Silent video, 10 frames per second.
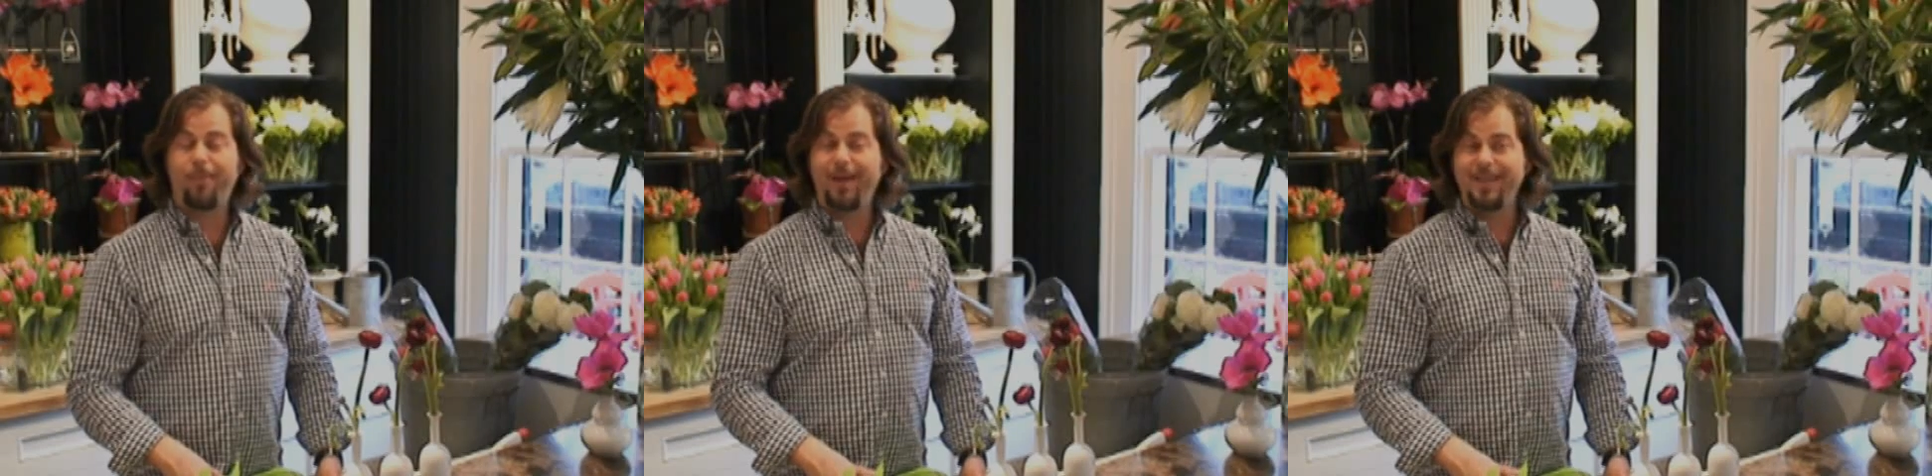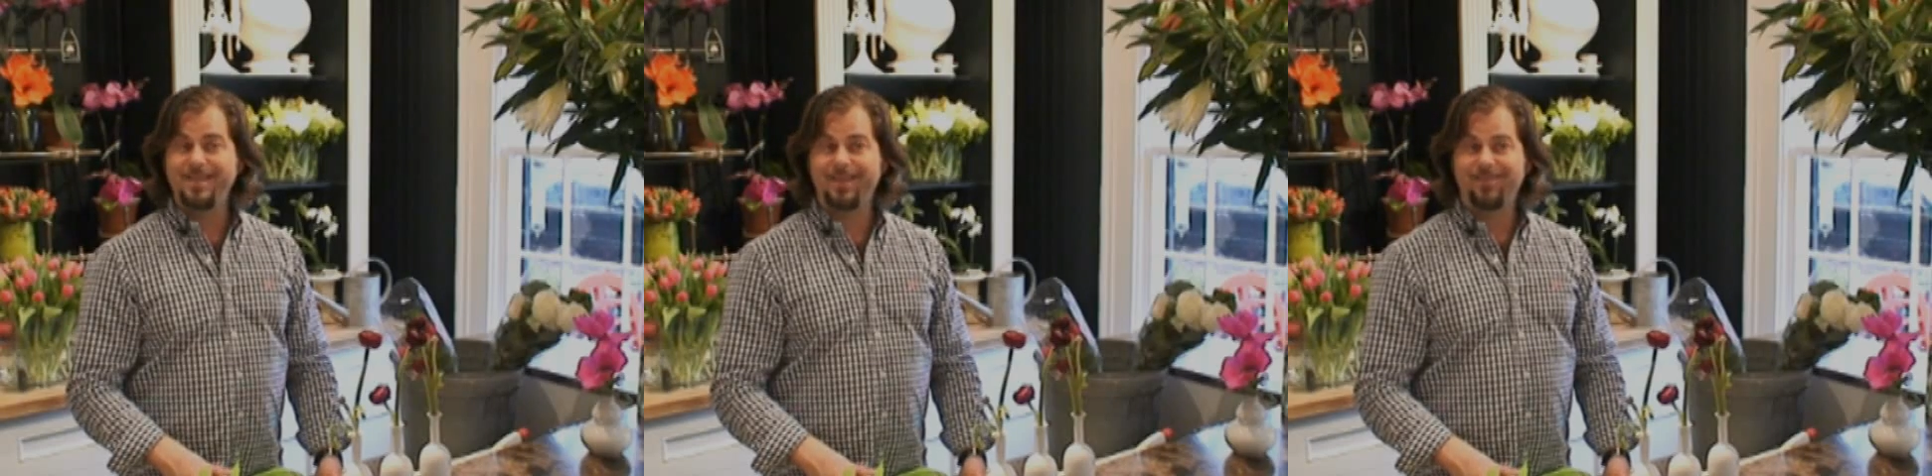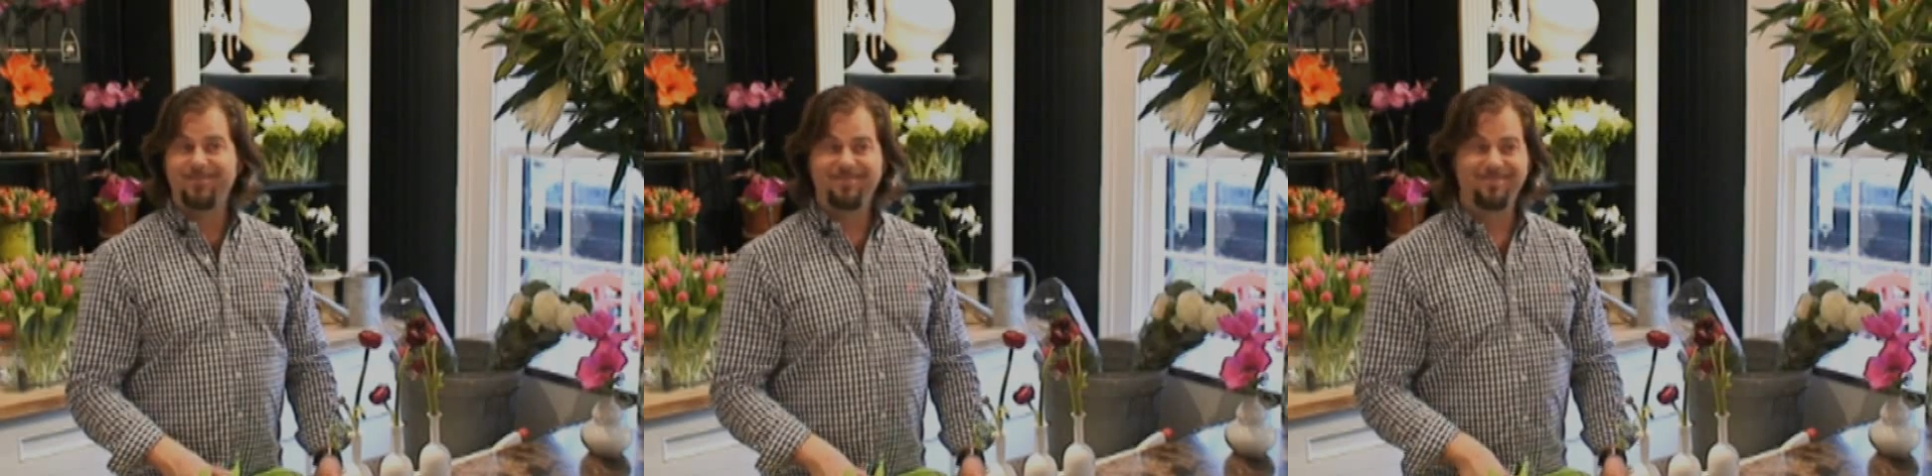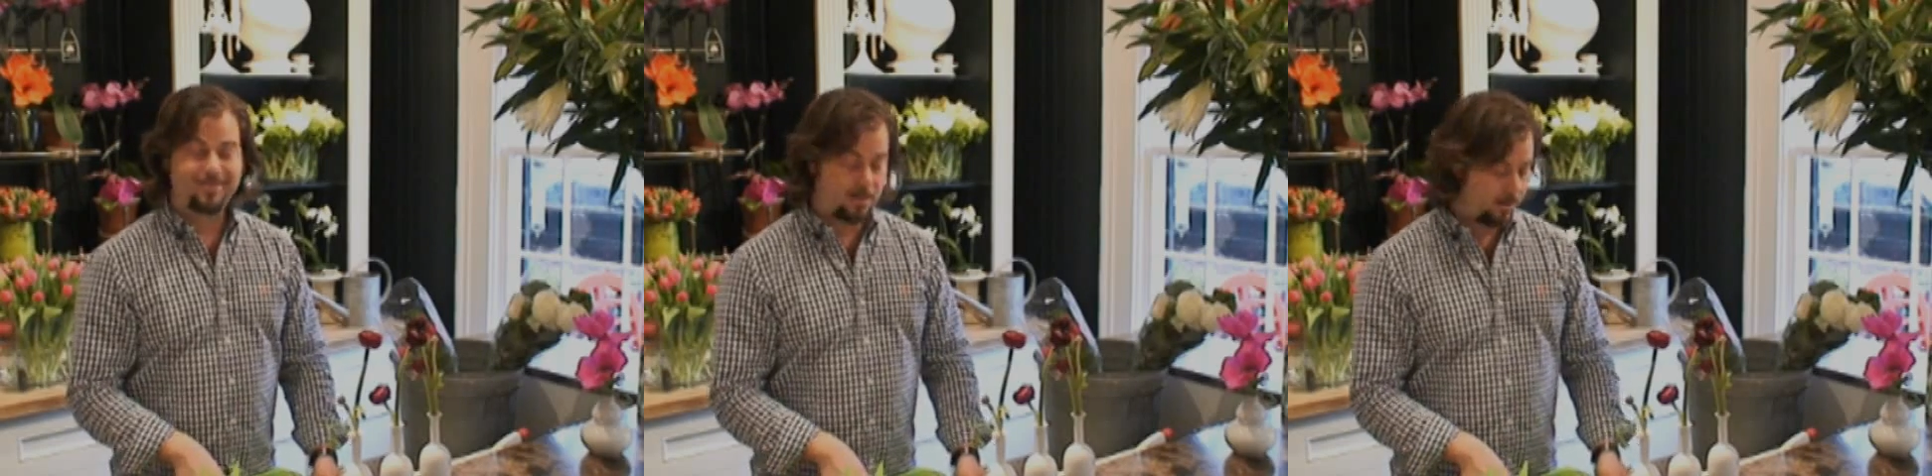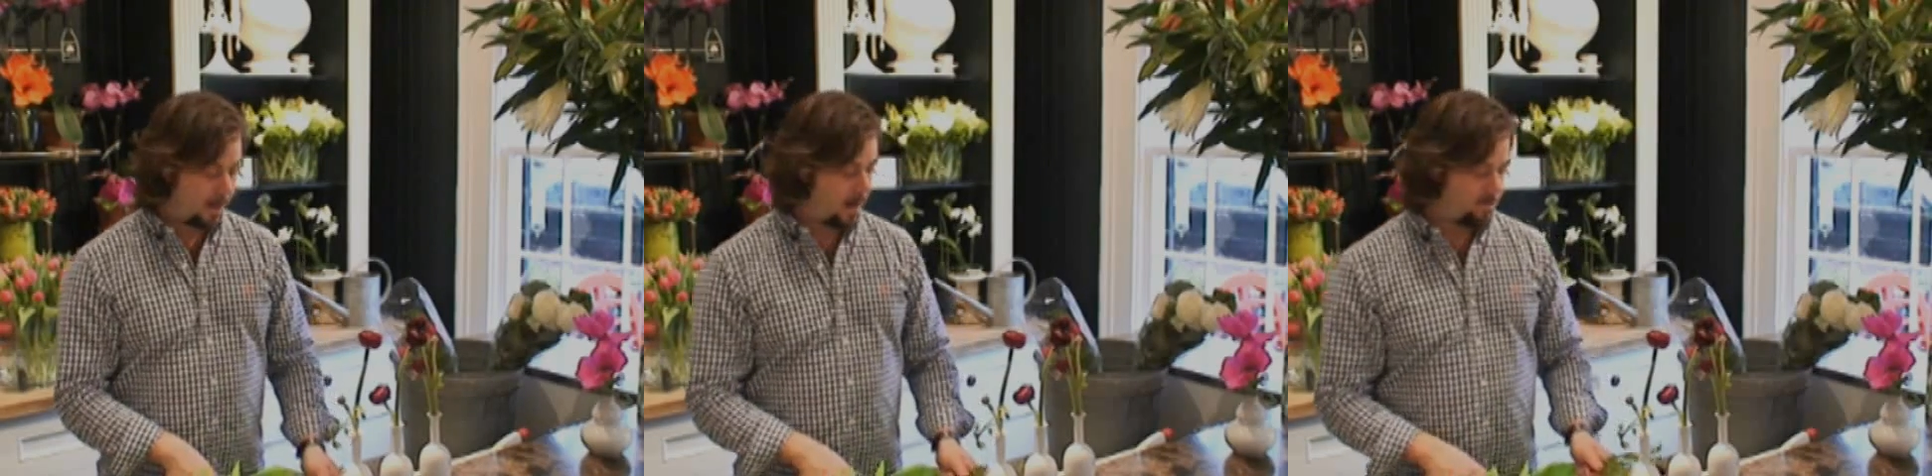but it isn't. So
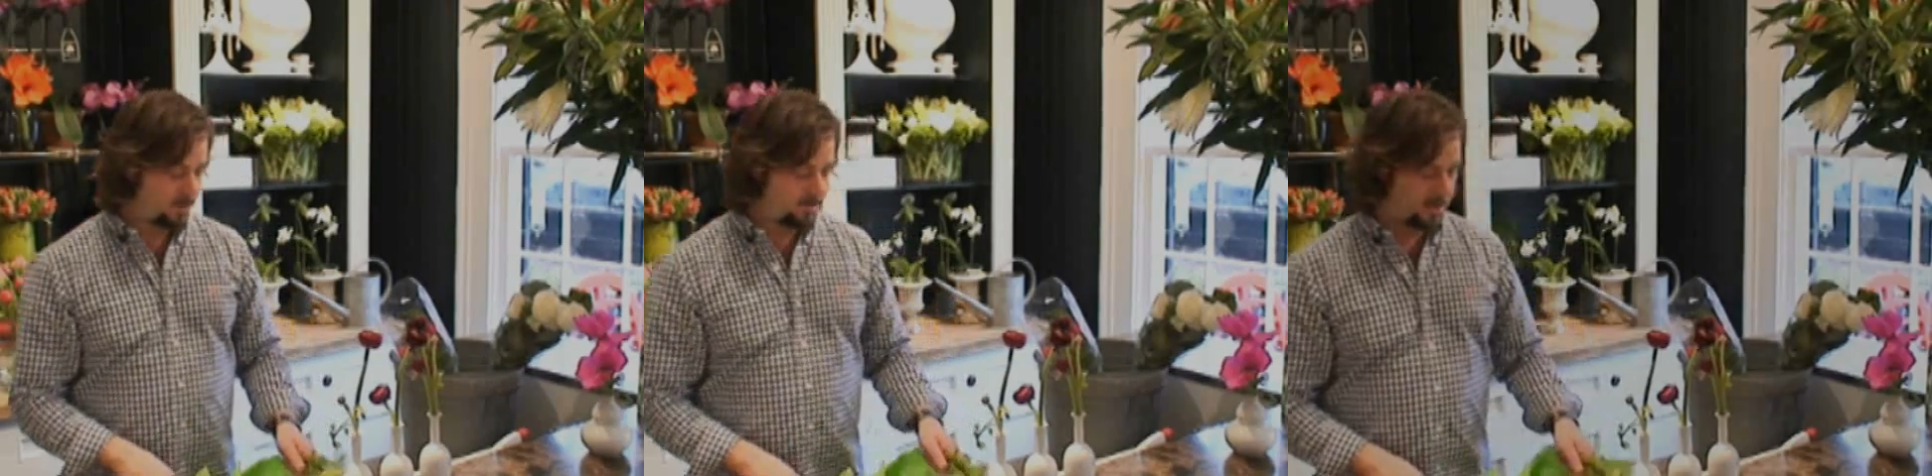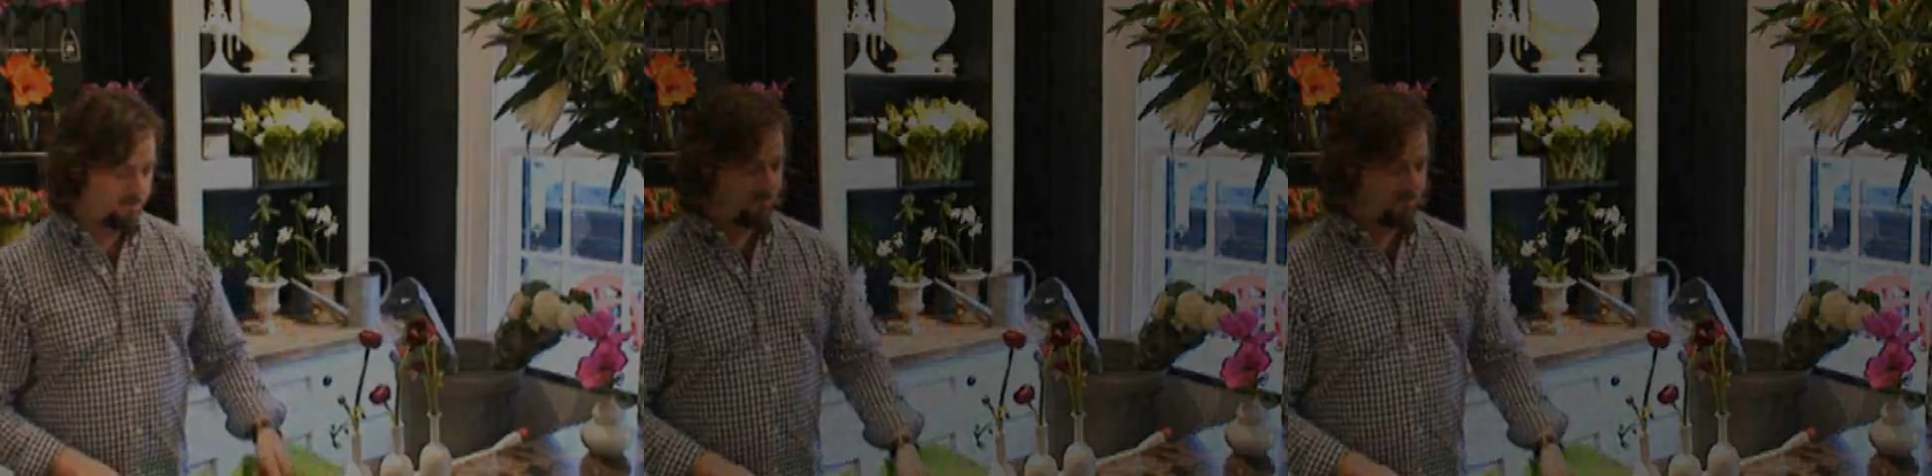get it out and use it.